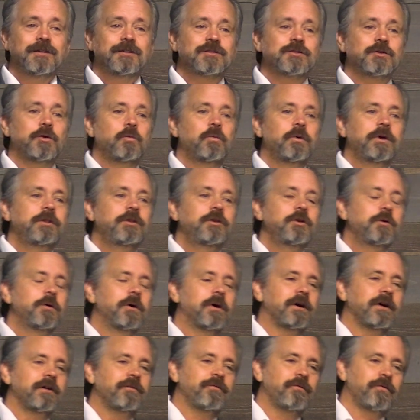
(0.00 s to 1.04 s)
So when you
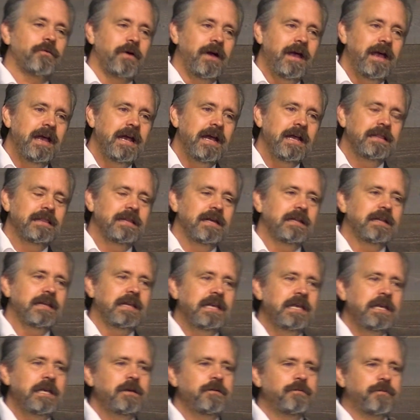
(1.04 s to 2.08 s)
are afraid that
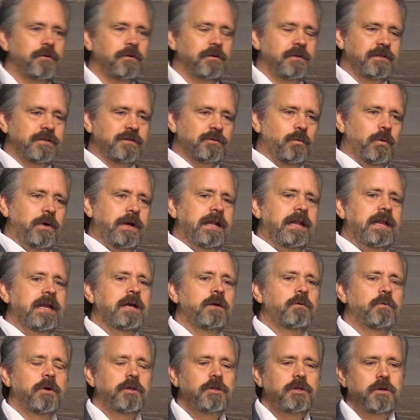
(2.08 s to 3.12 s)
evil is
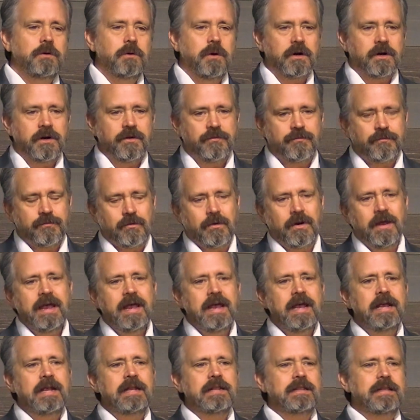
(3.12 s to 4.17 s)
winning, when you are
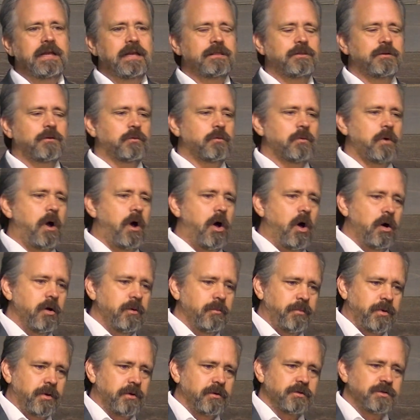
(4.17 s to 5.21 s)
afraid that the
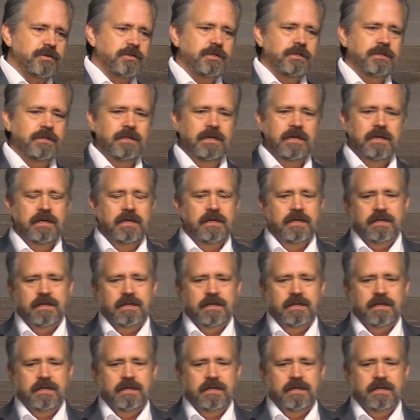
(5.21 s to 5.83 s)
wrong person